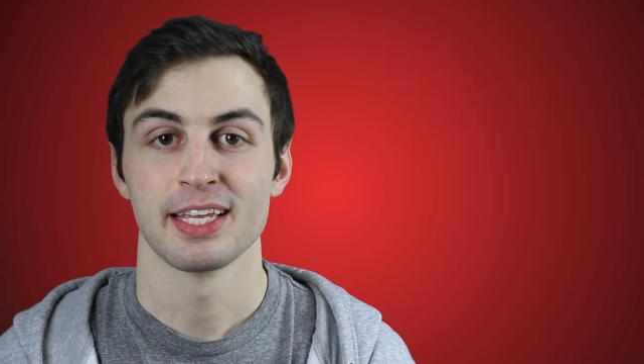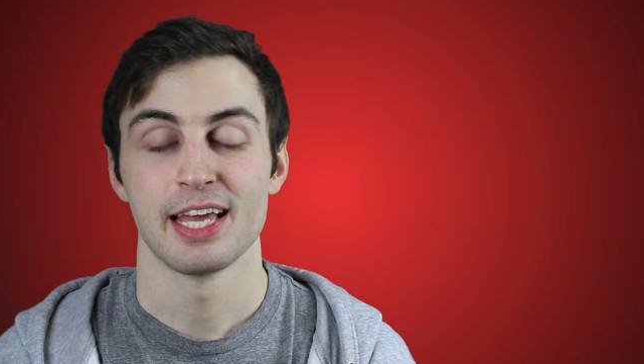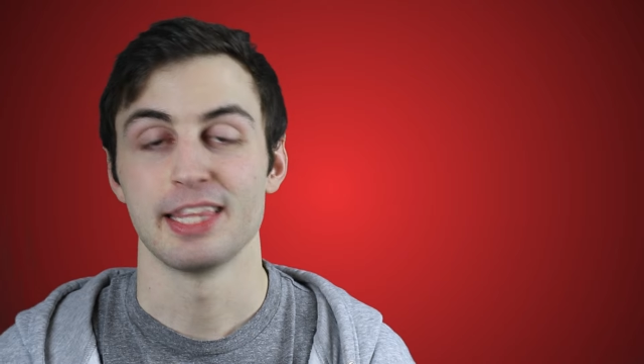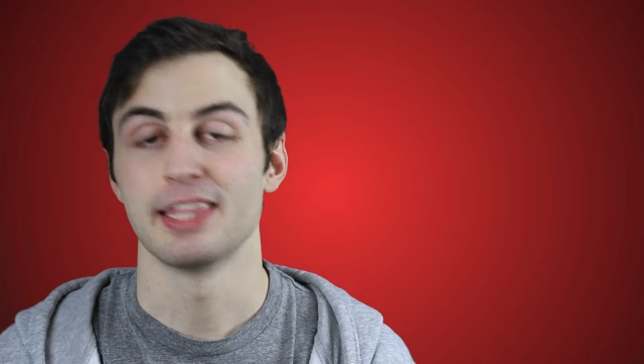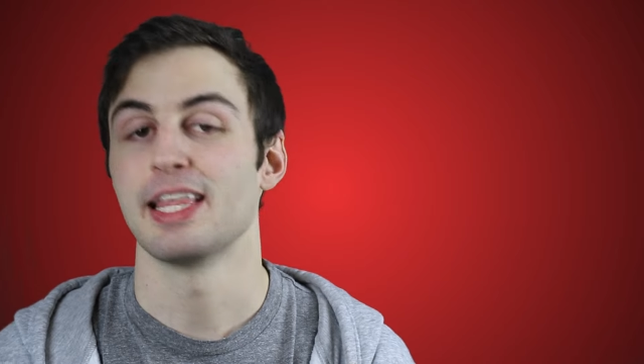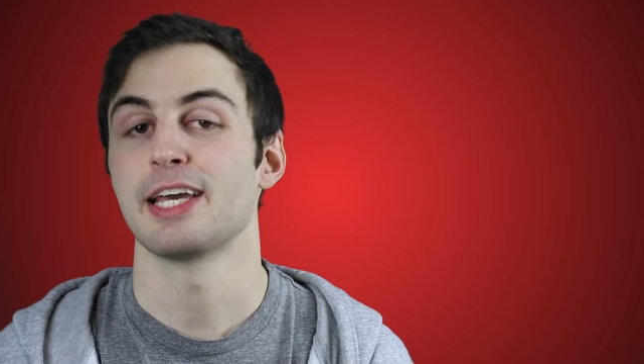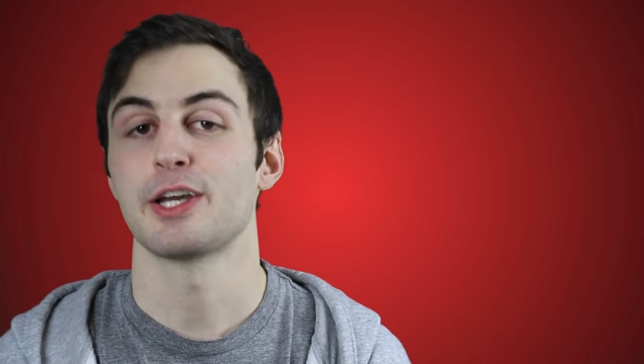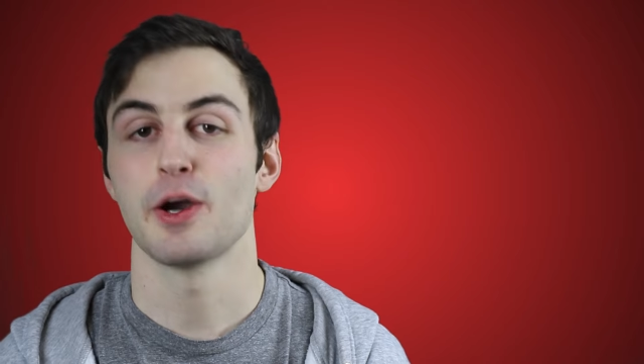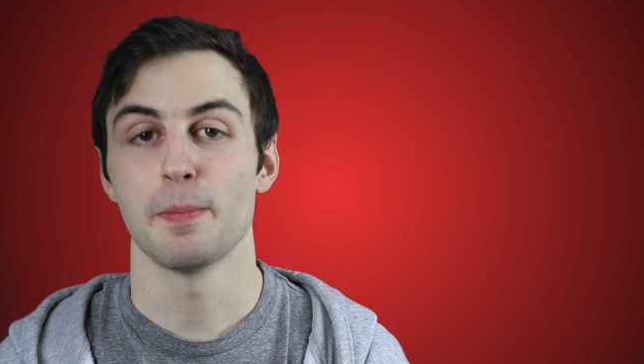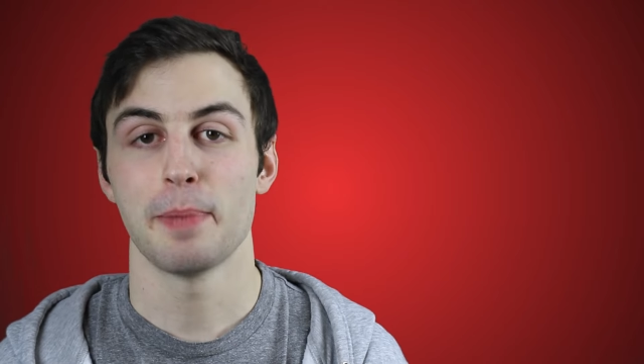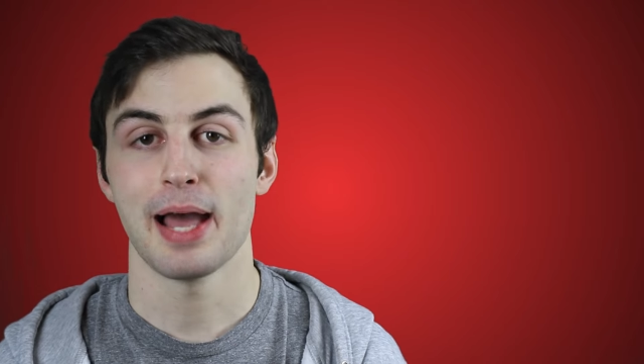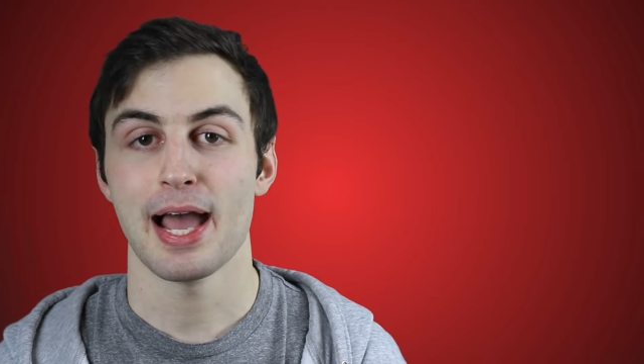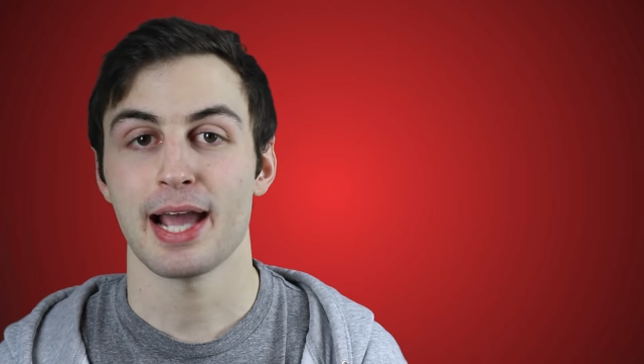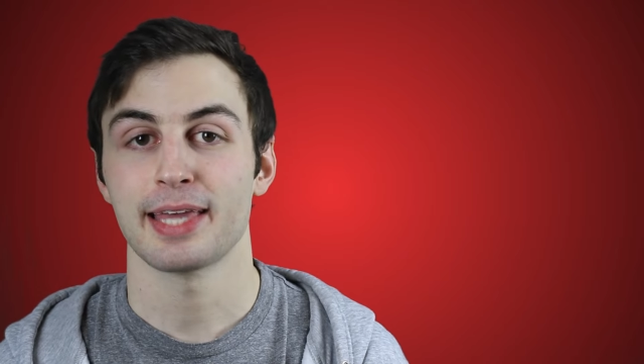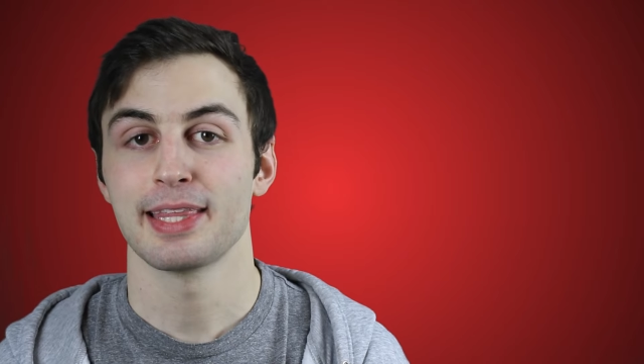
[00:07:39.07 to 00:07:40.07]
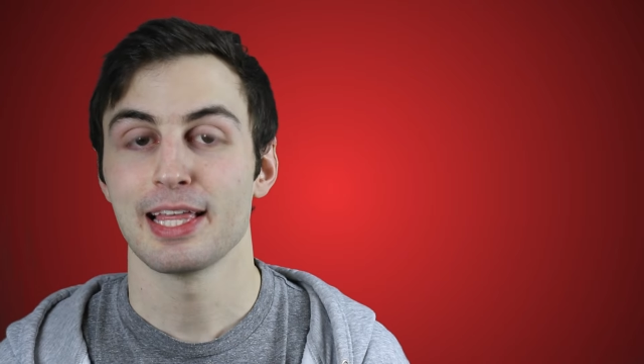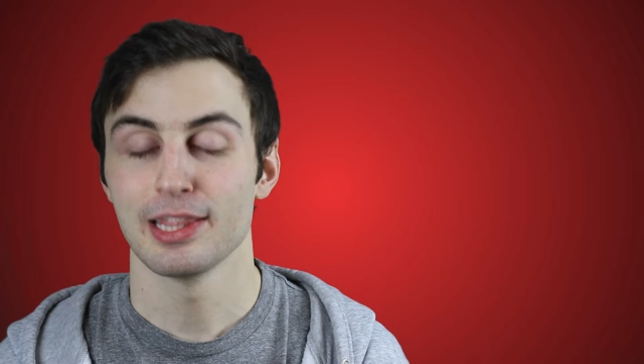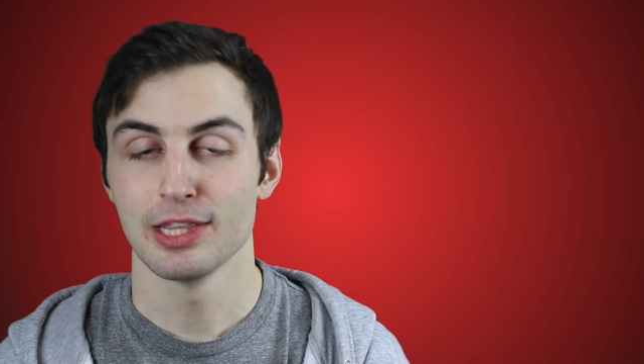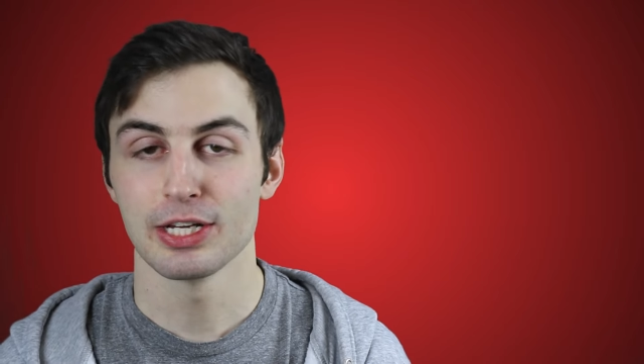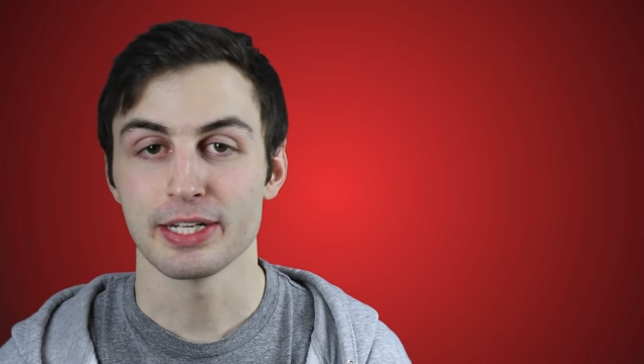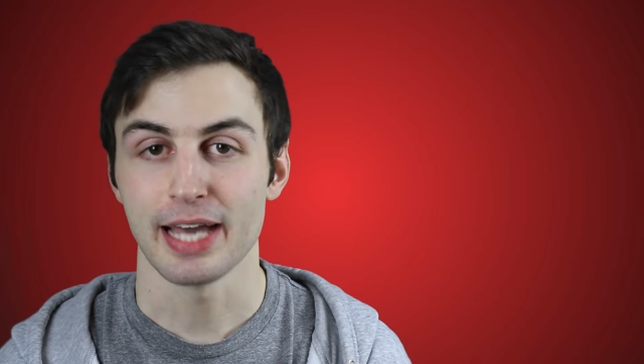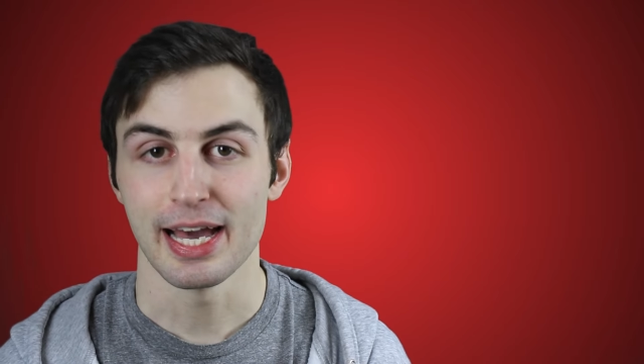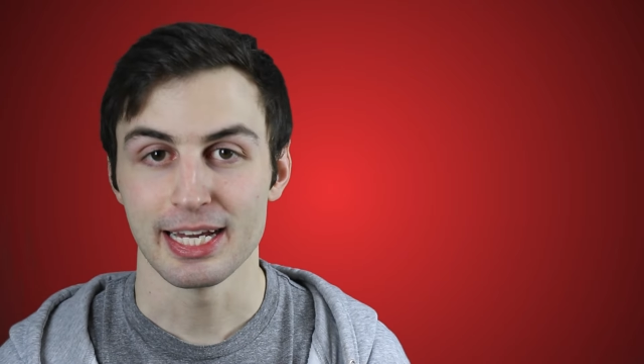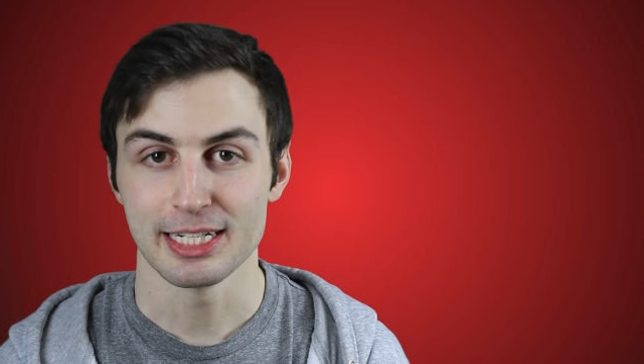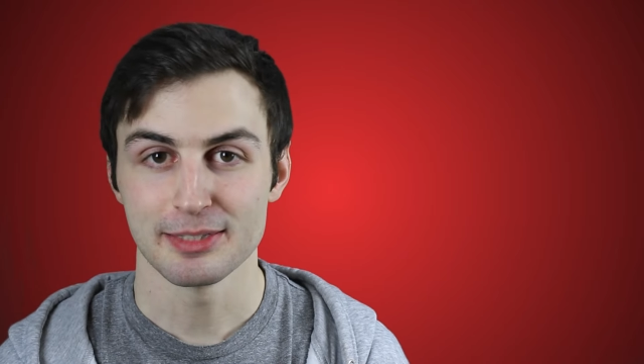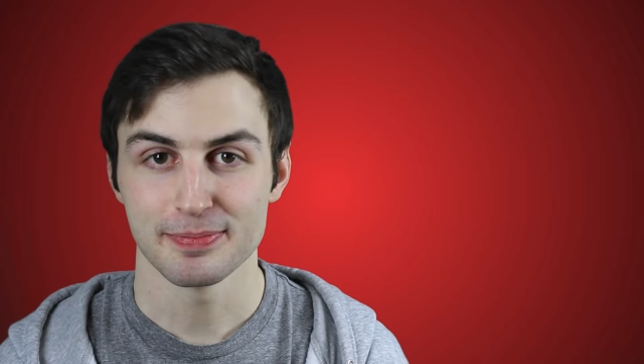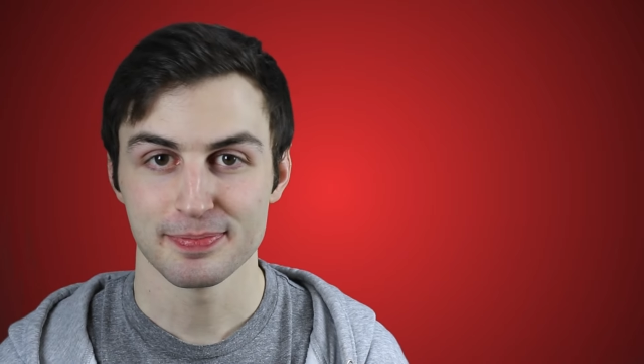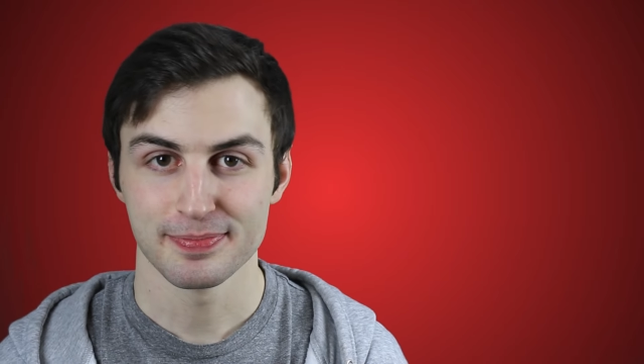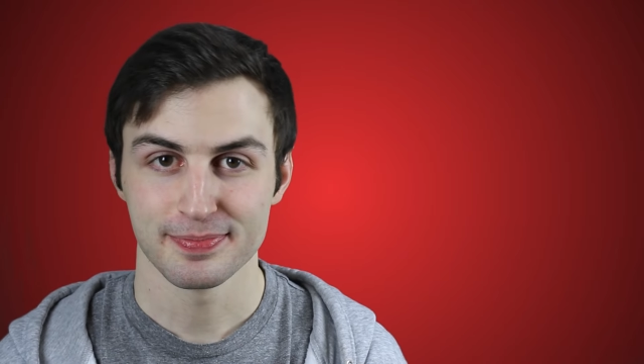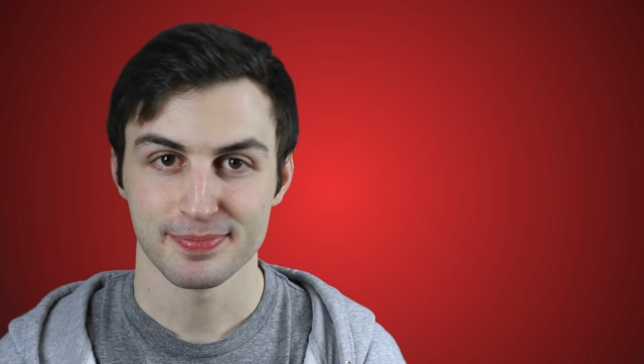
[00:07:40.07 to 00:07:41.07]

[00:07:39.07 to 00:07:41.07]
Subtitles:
and they go back and they look at it.